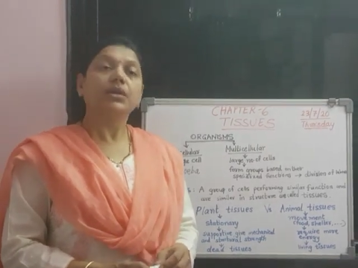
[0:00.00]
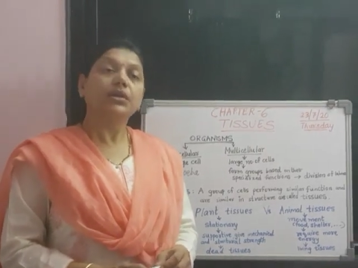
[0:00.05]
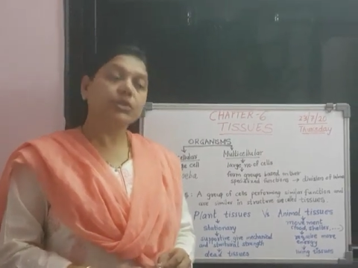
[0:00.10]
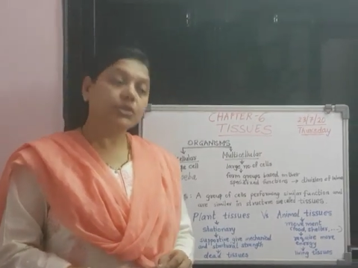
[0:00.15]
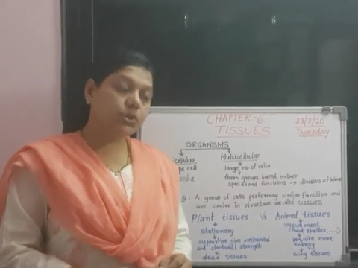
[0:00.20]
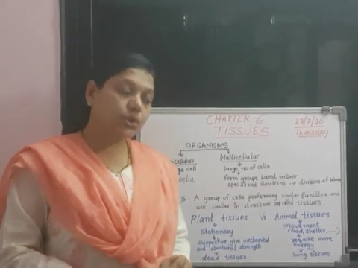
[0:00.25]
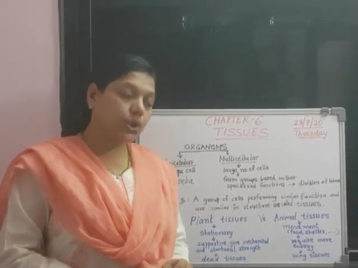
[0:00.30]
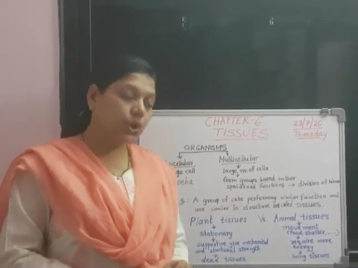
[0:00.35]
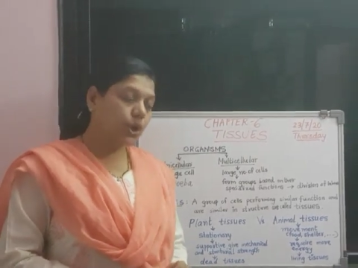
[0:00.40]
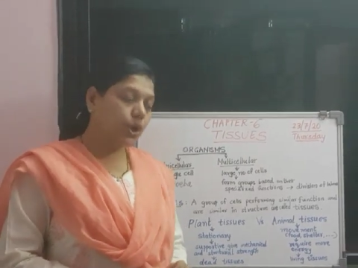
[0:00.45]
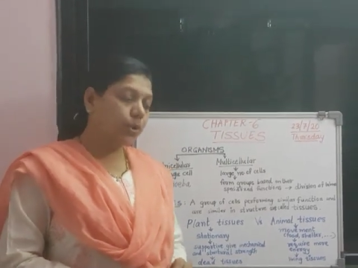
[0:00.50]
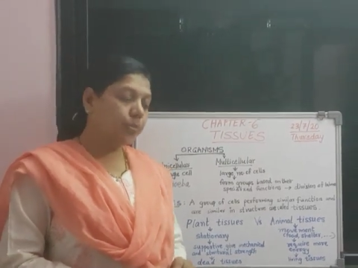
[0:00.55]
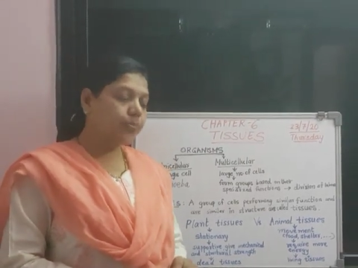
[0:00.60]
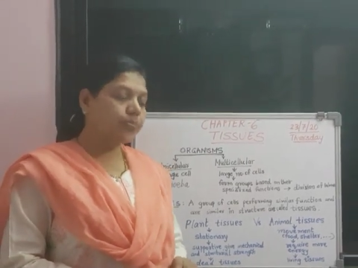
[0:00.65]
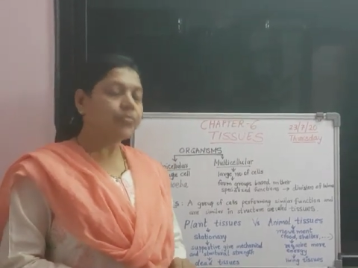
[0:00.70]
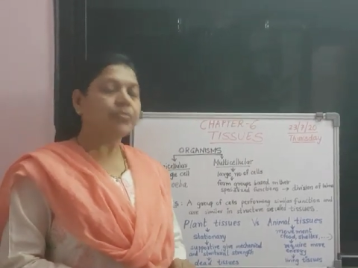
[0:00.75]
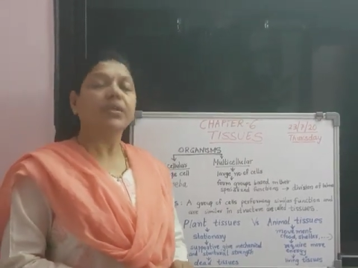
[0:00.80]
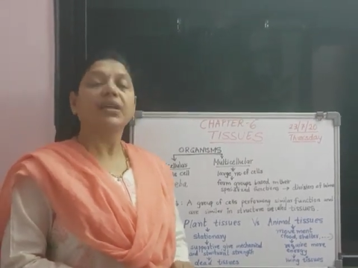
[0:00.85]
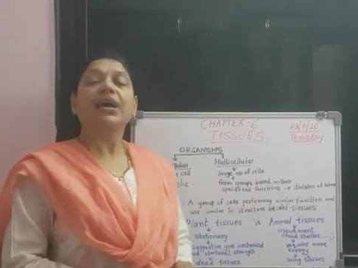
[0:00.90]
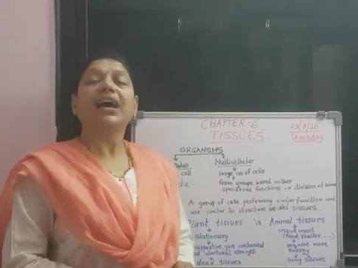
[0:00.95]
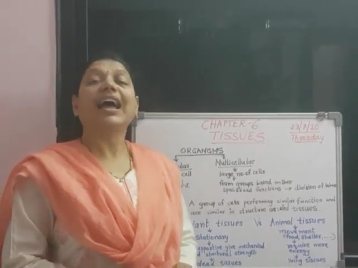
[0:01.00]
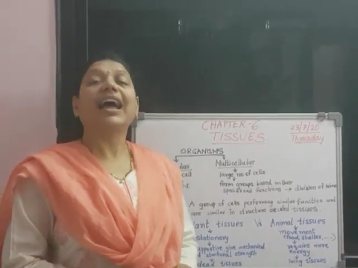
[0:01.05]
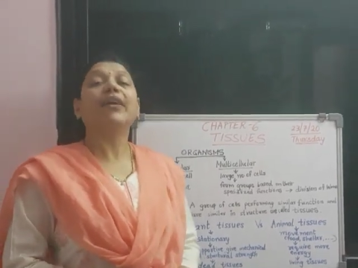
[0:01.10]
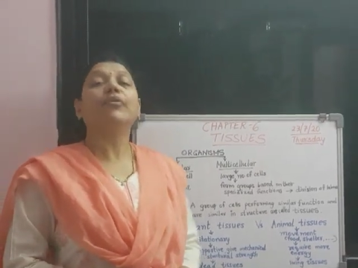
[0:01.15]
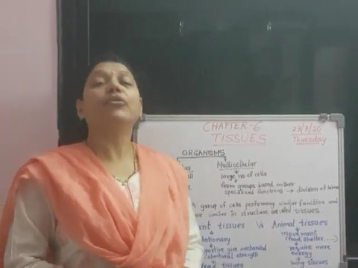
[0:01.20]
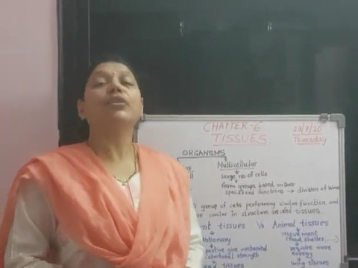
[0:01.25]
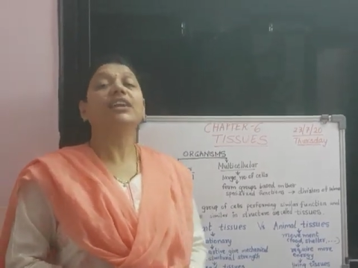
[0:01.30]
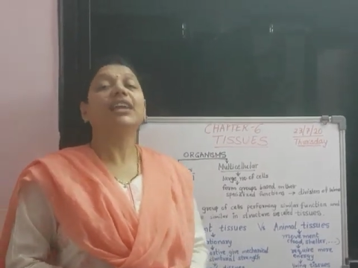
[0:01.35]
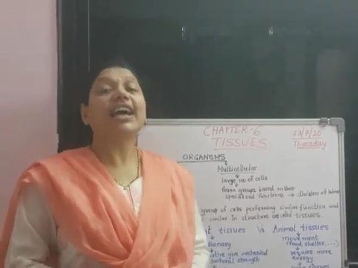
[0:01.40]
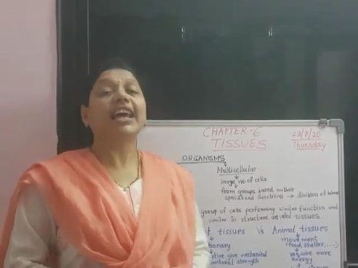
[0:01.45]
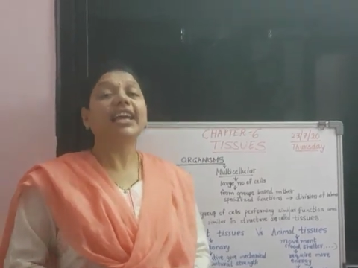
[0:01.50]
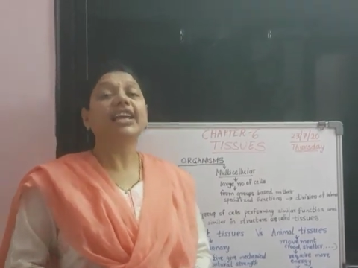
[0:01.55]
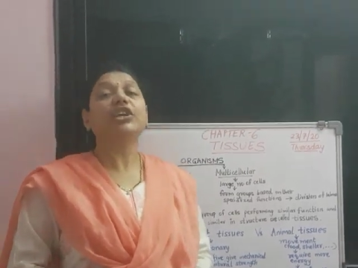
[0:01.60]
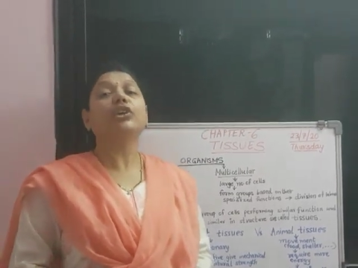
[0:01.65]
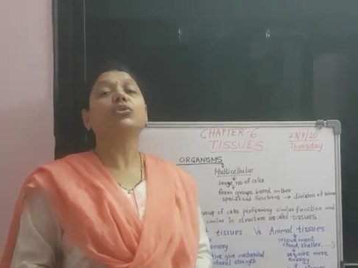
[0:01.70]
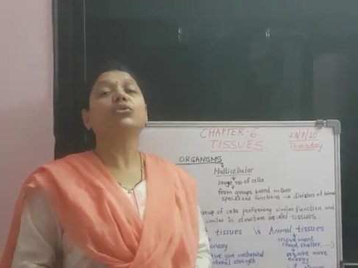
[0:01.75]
So I would like